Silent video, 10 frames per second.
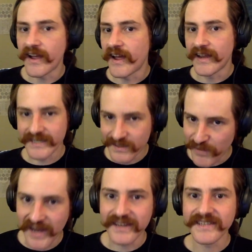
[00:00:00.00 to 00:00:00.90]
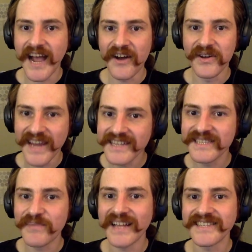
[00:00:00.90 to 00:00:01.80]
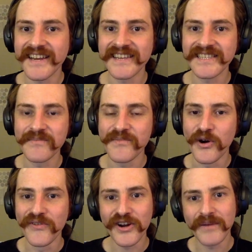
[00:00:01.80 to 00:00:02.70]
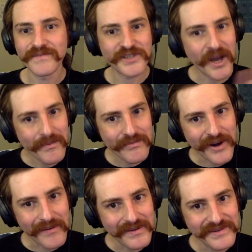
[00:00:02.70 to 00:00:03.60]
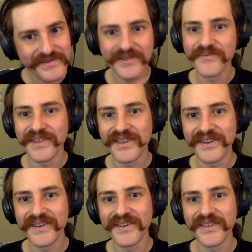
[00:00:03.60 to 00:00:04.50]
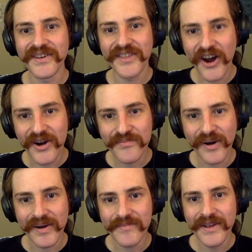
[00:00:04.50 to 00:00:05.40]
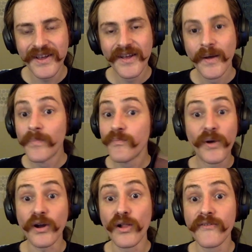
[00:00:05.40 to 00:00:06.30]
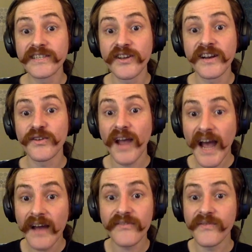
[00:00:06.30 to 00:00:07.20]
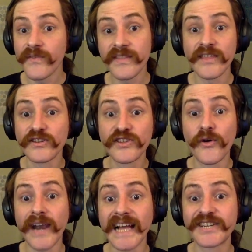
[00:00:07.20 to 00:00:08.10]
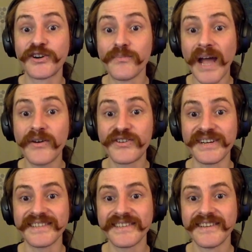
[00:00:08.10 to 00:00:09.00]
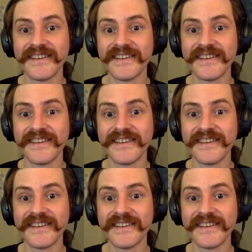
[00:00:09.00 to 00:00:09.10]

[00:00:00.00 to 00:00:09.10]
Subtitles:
explains how, yes, panpsychism overcomes some problems with the hard problem, but all of a sudden you have that there's no natural boundaries.